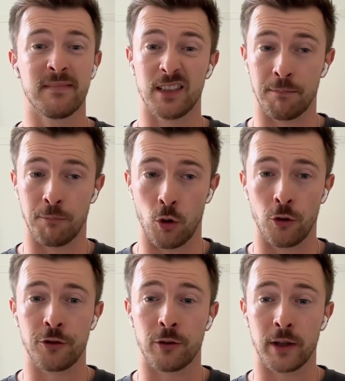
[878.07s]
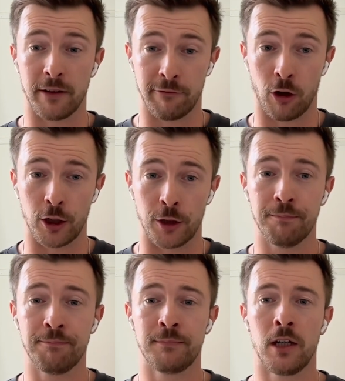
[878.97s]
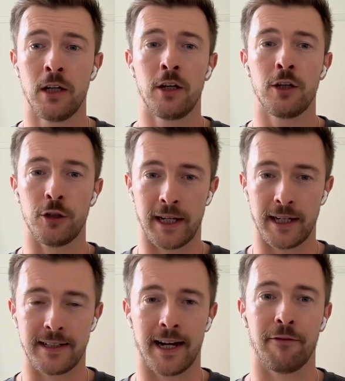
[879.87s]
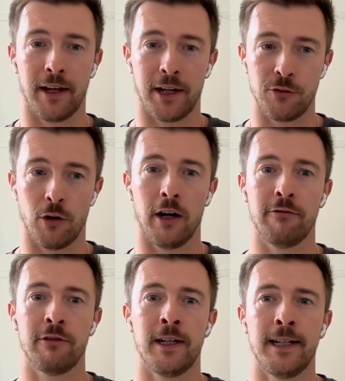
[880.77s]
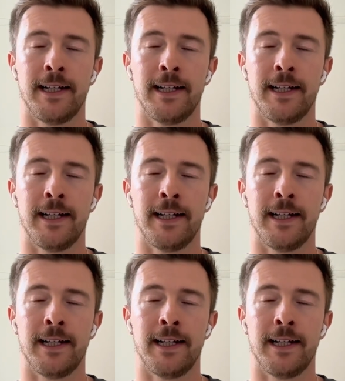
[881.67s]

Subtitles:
there's a more degree of volume, you need to have that drive.